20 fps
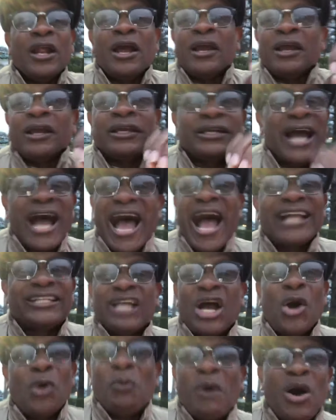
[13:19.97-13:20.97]
God
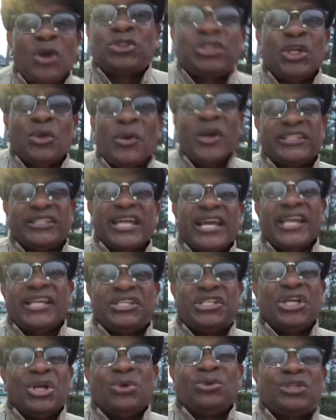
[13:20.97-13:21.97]
don't want you with
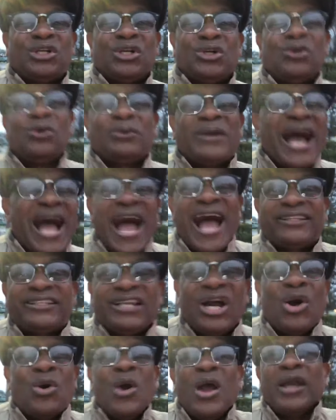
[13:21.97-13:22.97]
these YouTube. God
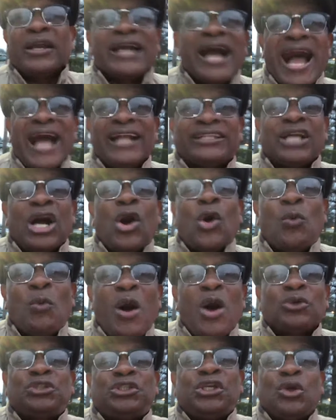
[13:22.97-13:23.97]
don't
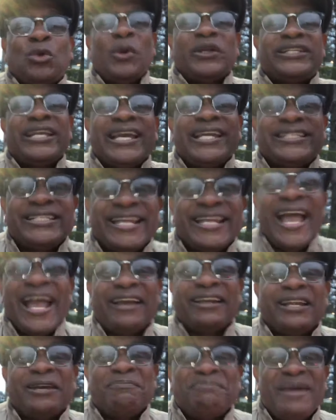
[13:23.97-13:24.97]
want you with these
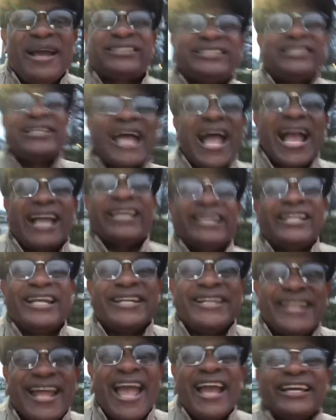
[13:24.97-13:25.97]
negative messages. How can a
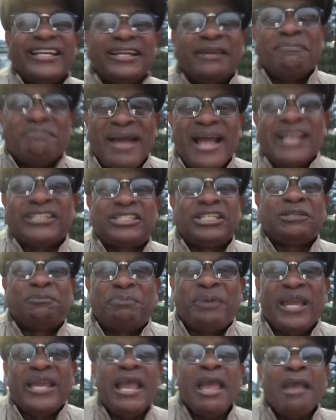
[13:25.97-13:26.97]
negative message
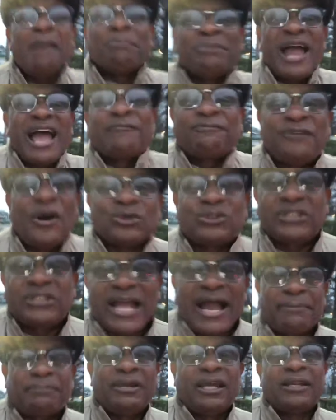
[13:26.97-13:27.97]
be black folks
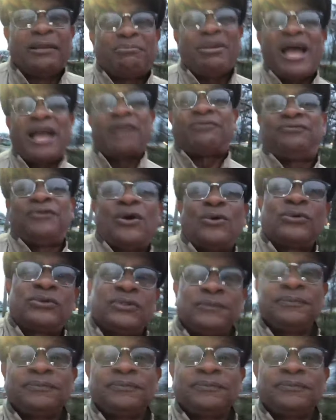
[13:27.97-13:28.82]
stop killing black folks?